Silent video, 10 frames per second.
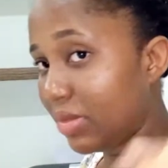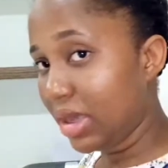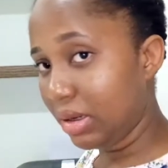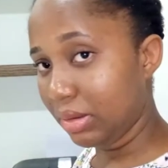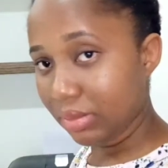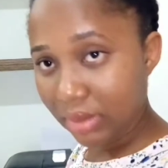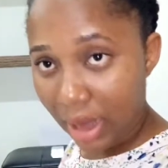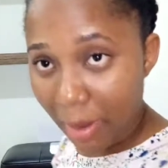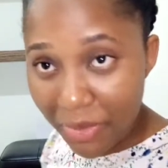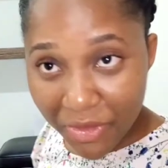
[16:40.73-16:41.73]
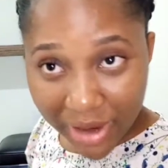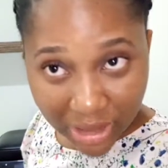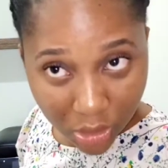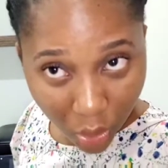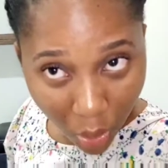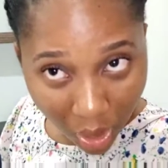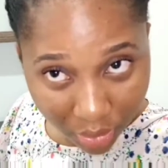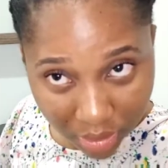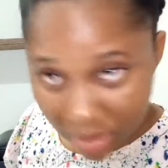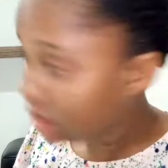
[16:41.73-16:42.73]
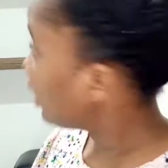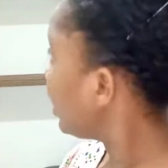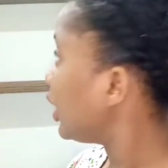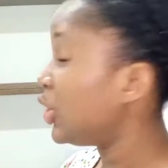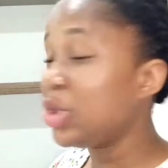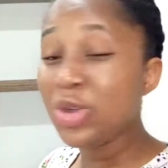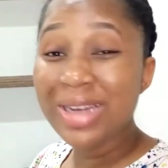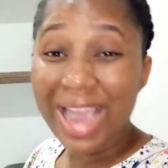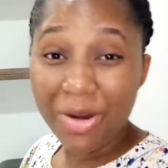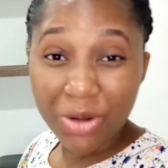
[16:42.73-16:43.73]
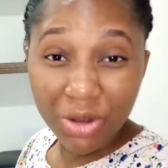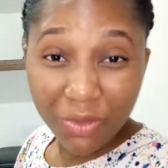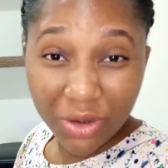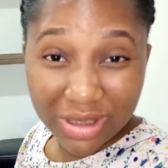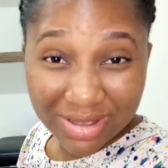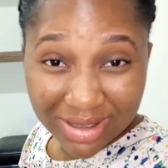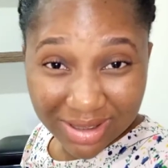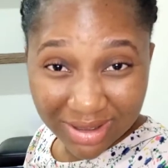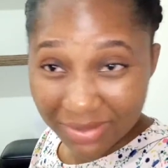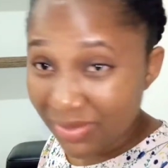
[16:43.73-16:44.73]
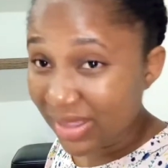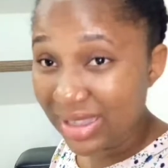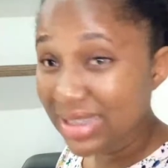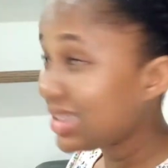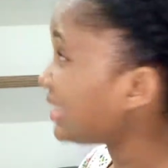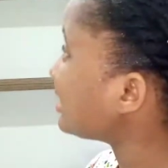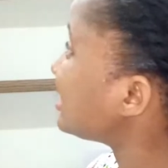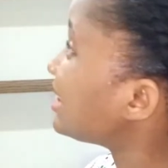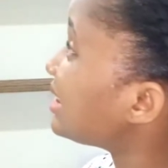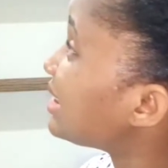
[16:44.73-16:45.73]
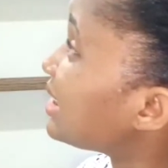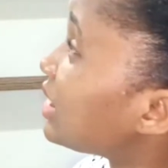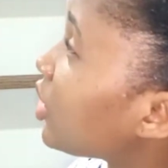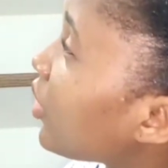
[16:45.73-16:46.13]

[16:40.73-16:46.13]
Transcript: Man, I'm ready to go out. Do you know the irony of all this? Is that this is